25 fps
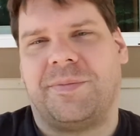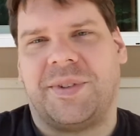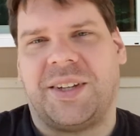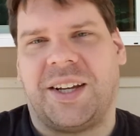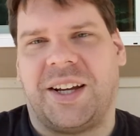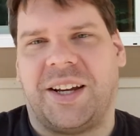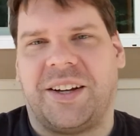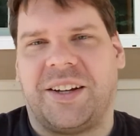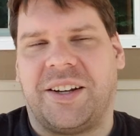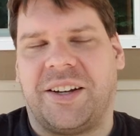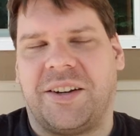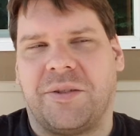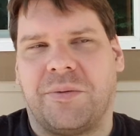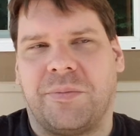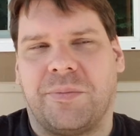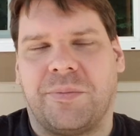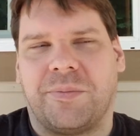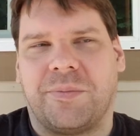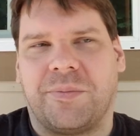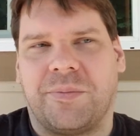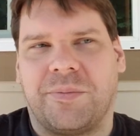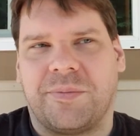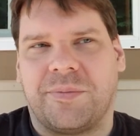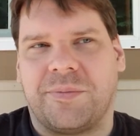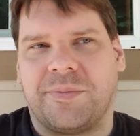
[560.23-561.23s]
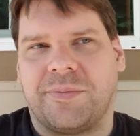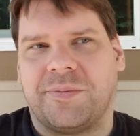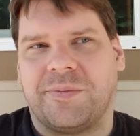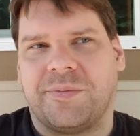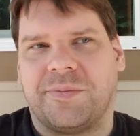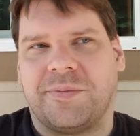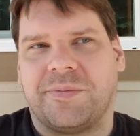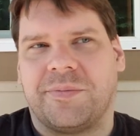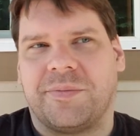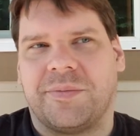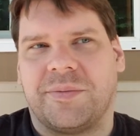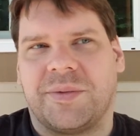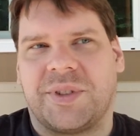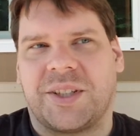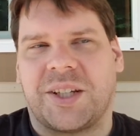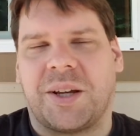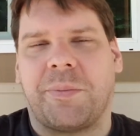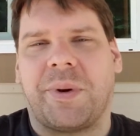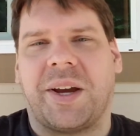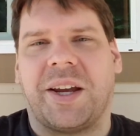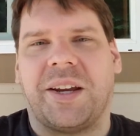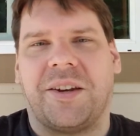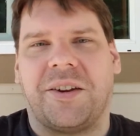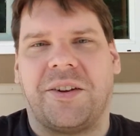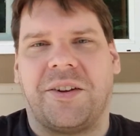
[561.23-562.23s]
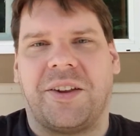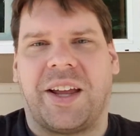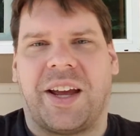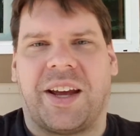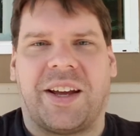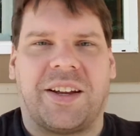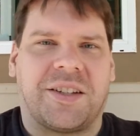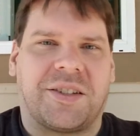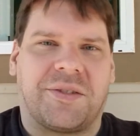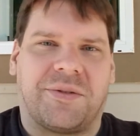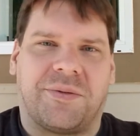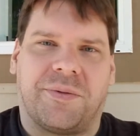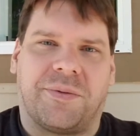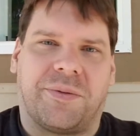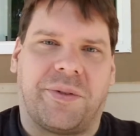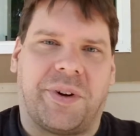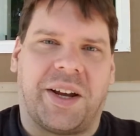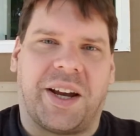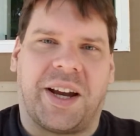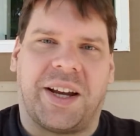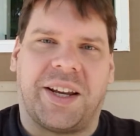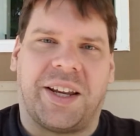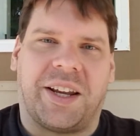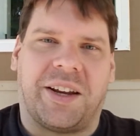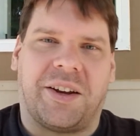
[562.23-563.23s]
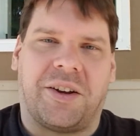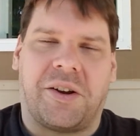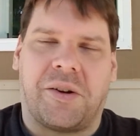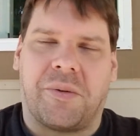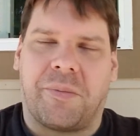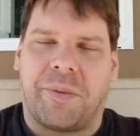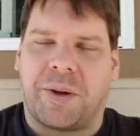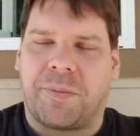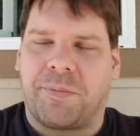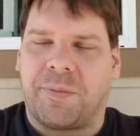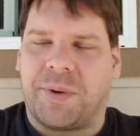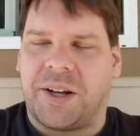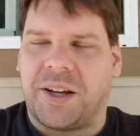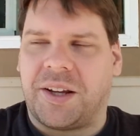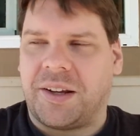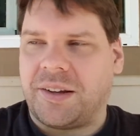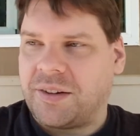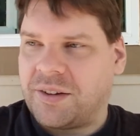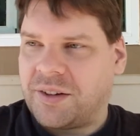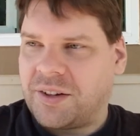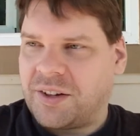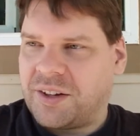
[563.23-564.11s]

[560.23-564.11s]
I don't know. Somebody do that. It's a free idea. You'll make money.